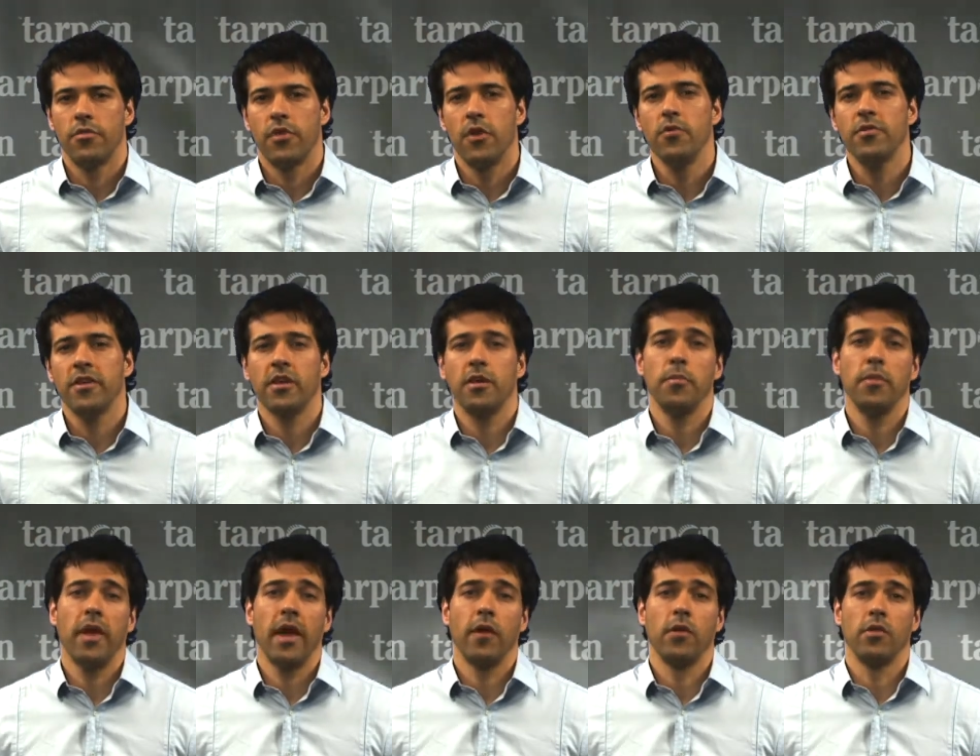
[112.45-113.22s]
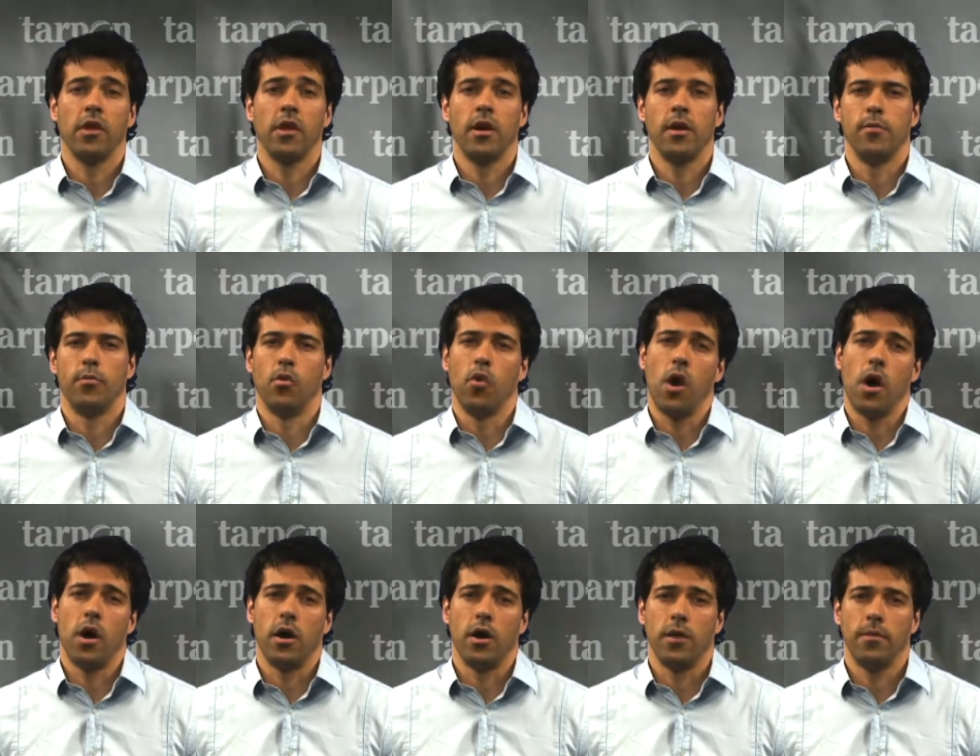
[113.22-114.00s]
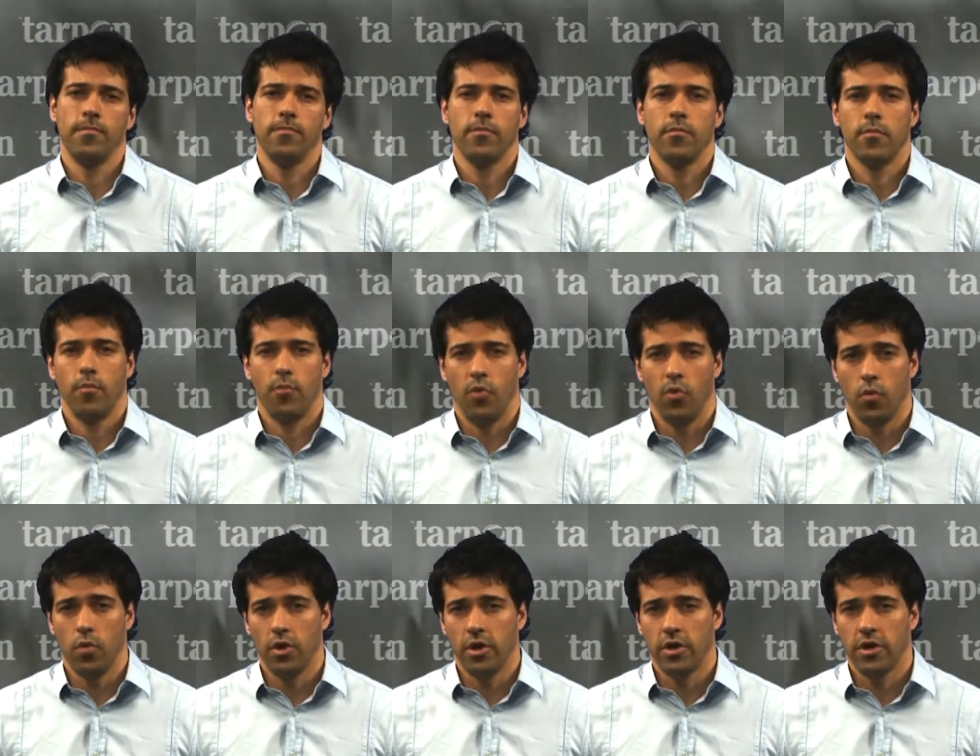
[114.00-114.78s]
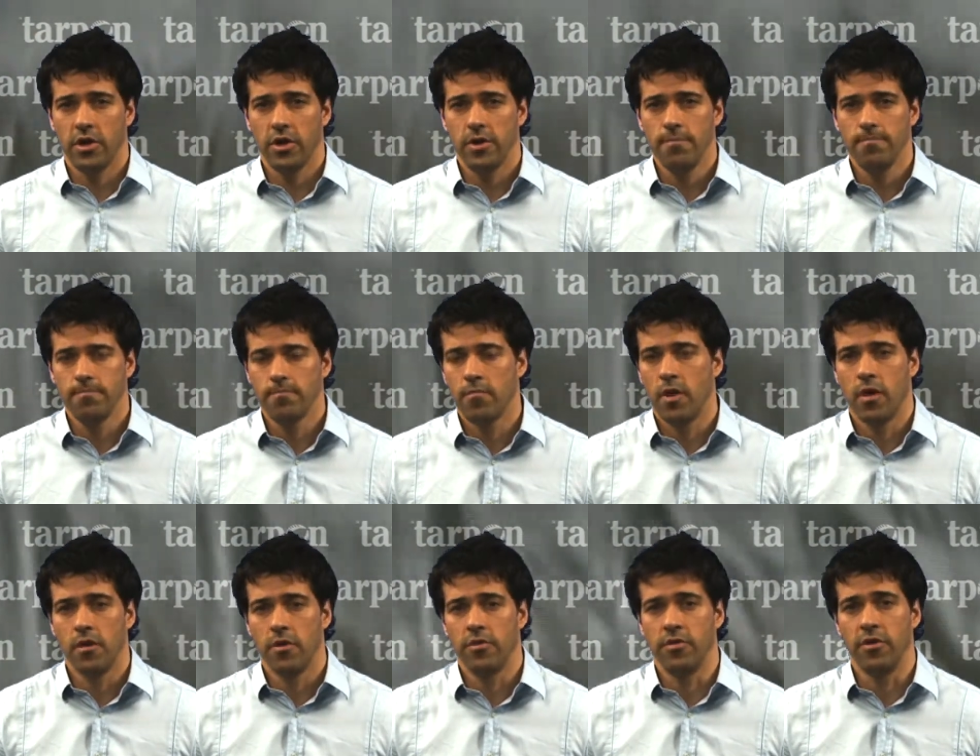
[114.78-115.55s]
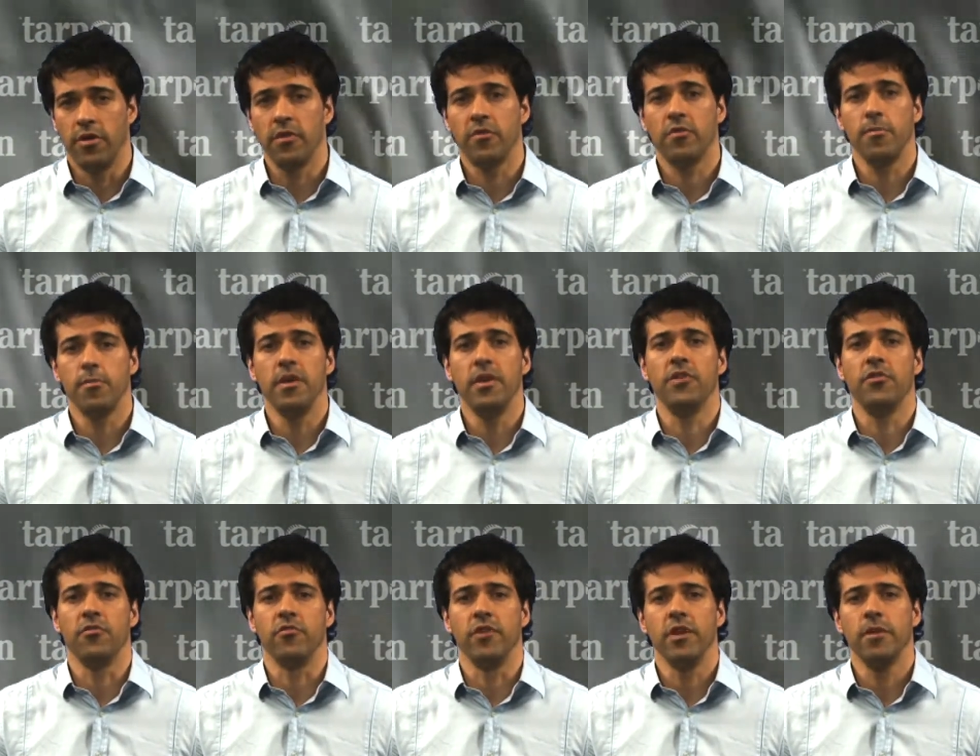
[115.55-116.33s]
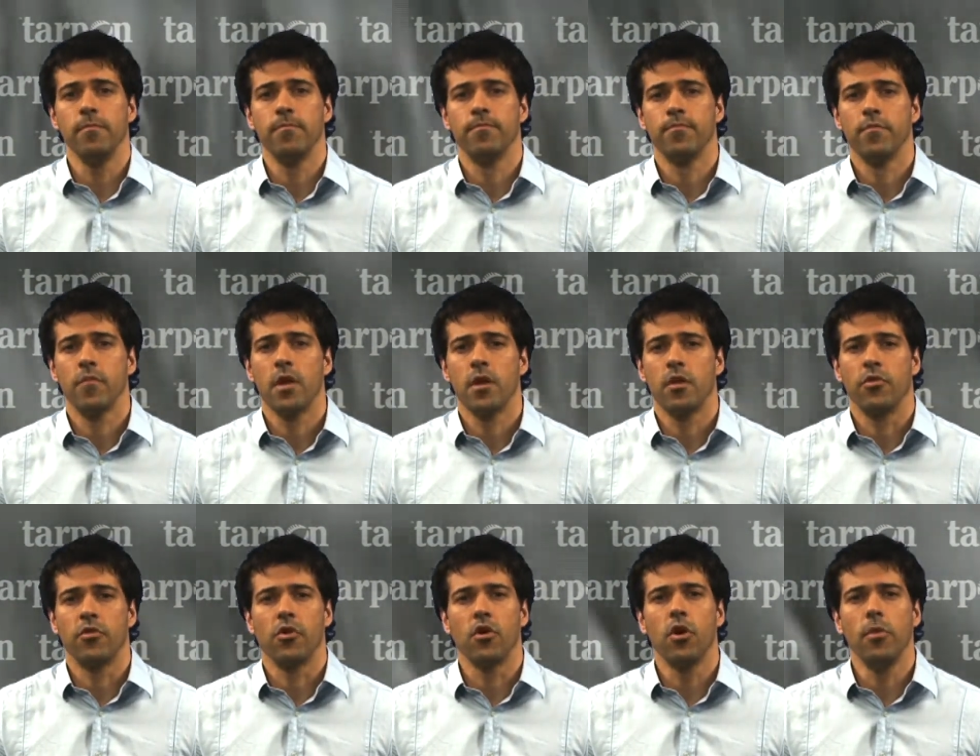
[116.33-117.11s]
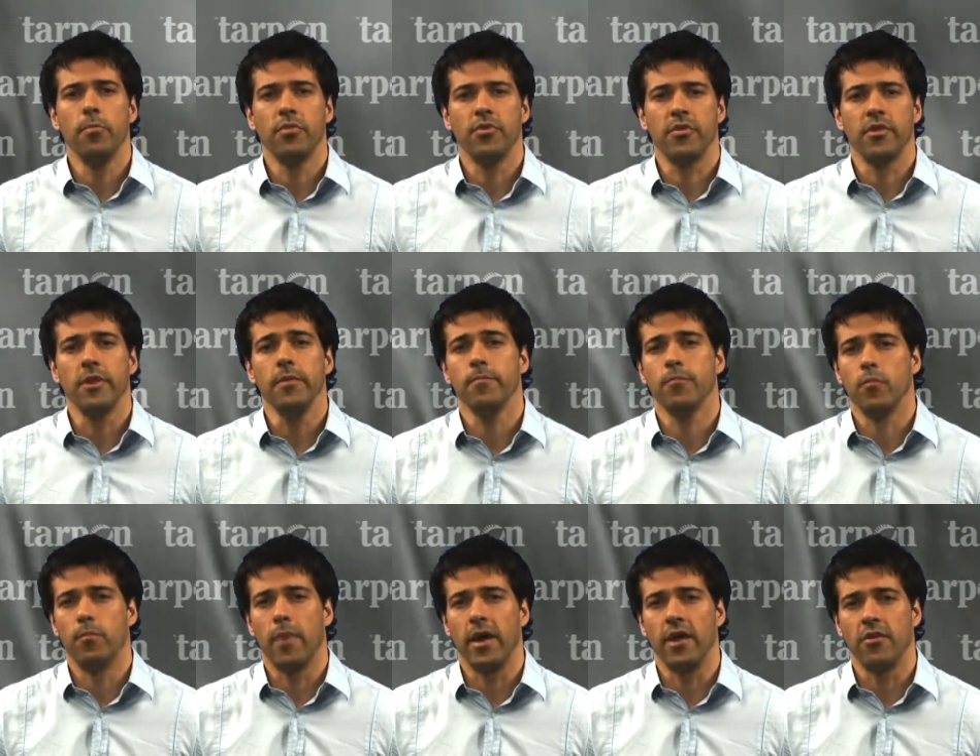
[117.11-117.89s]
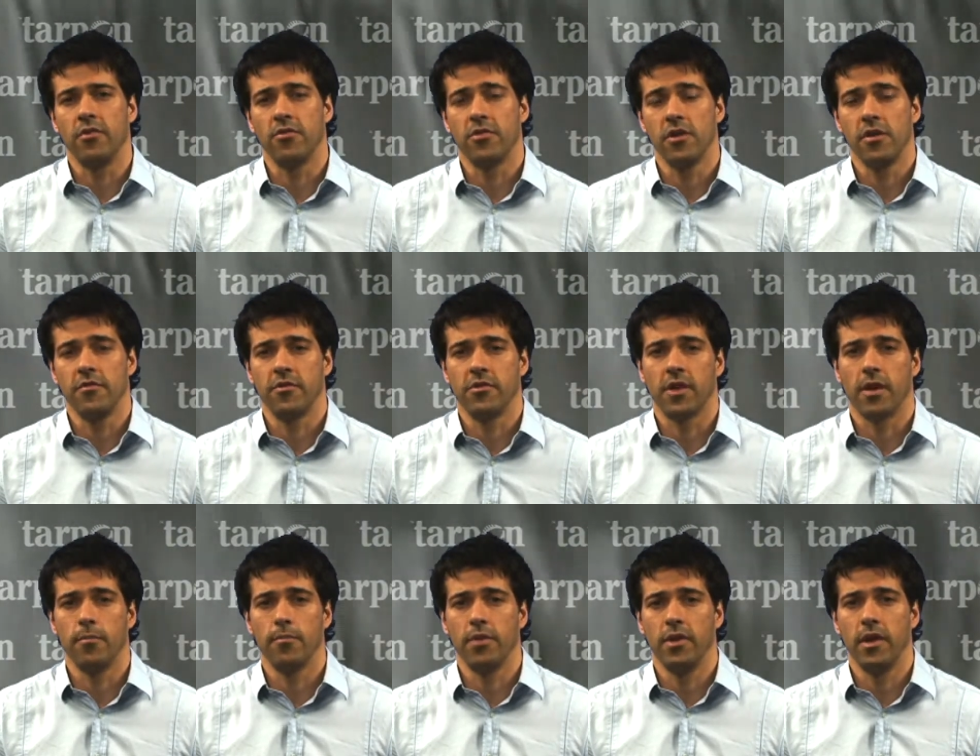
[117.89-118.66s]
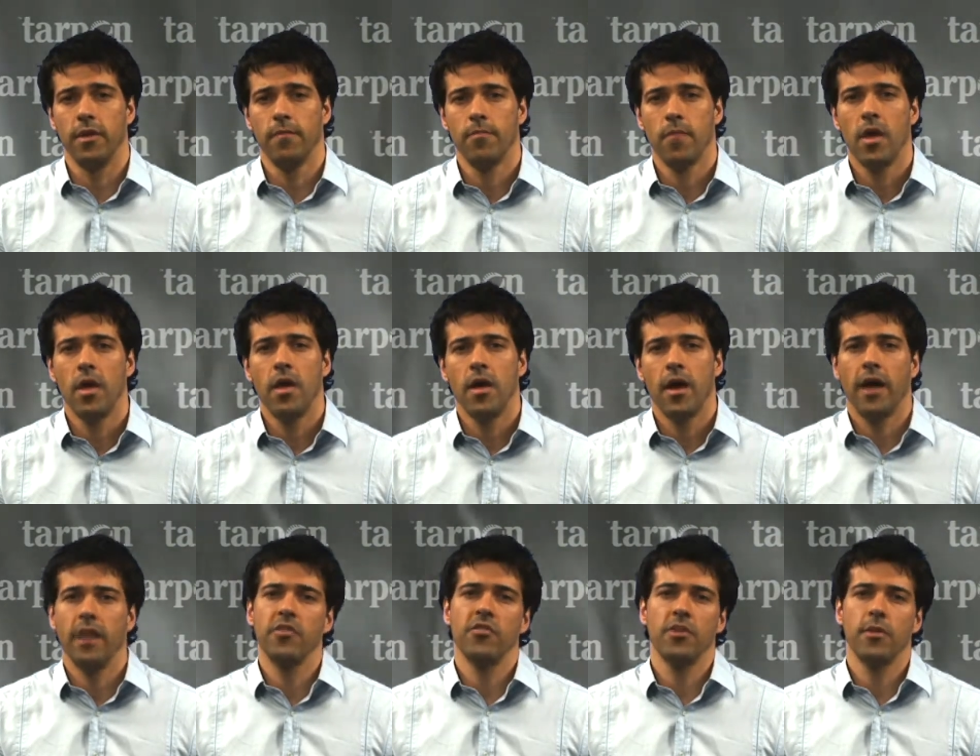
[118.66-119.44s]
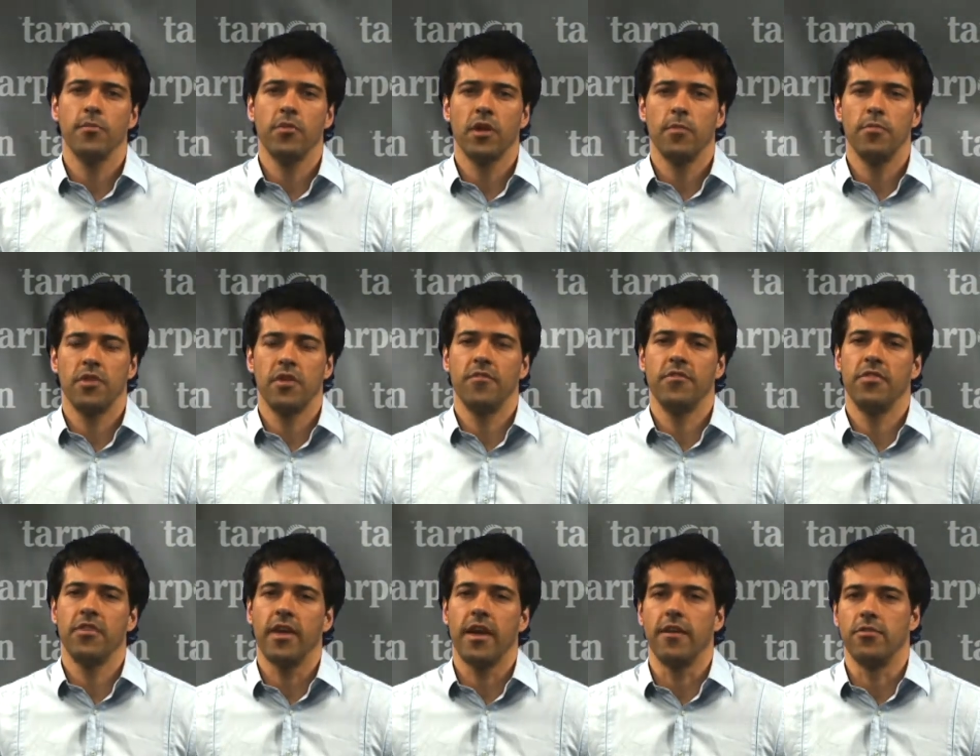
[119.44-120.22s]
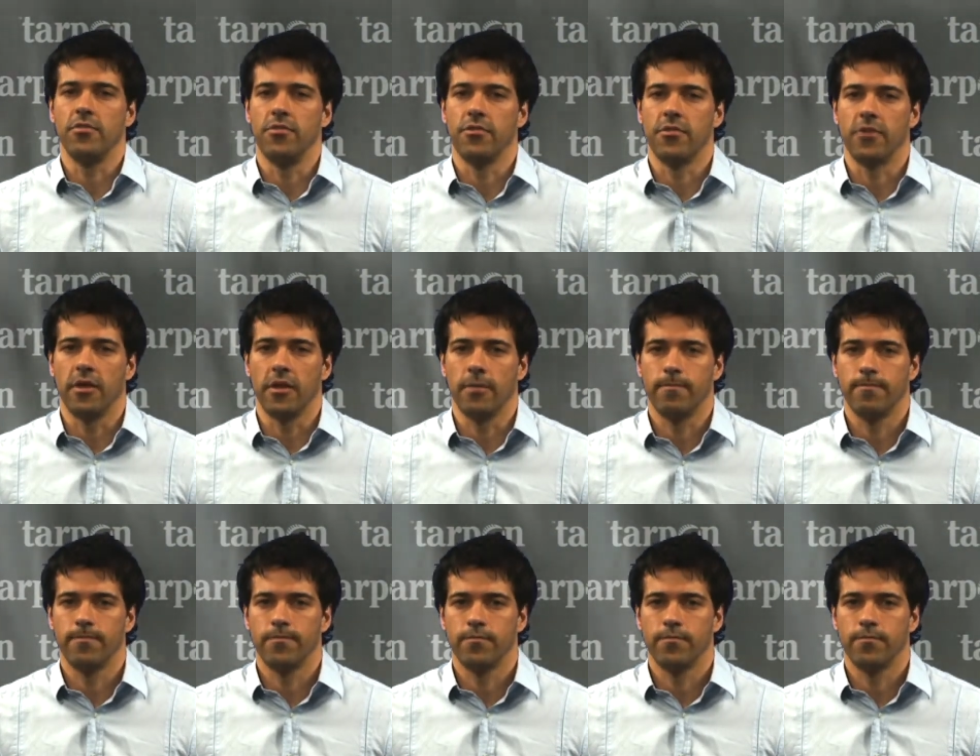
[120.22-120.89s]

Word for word: Those that can be held liable are the worker, the intermediary, the composite, managed service company, and sometimes even the agency.